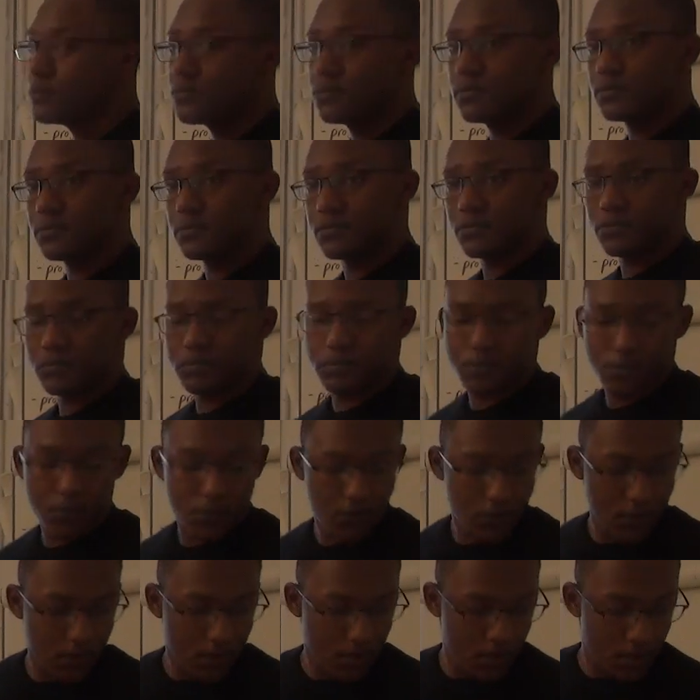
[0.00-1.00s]
back to the
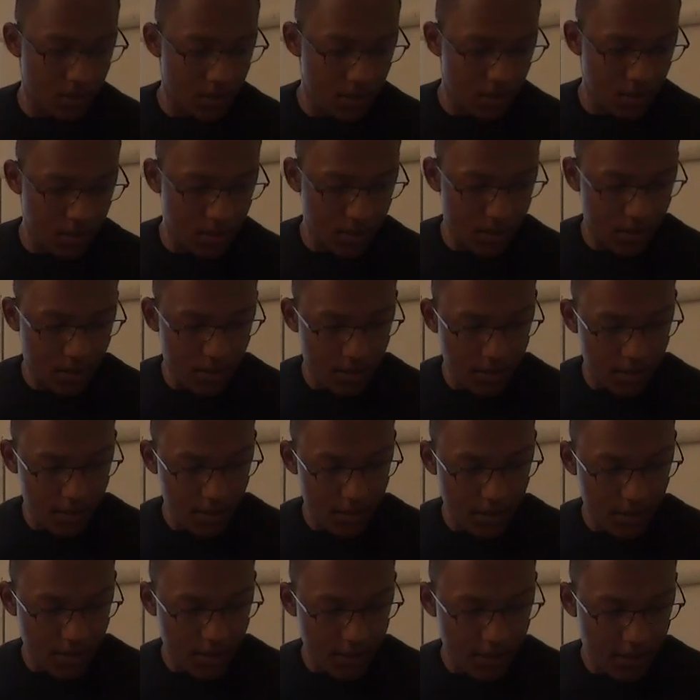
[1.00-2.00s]
project,
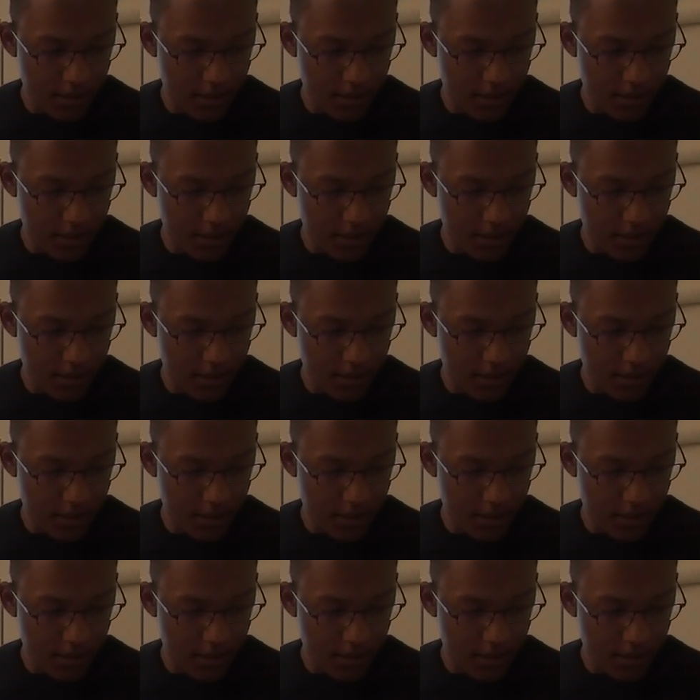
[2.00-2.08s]
Trello,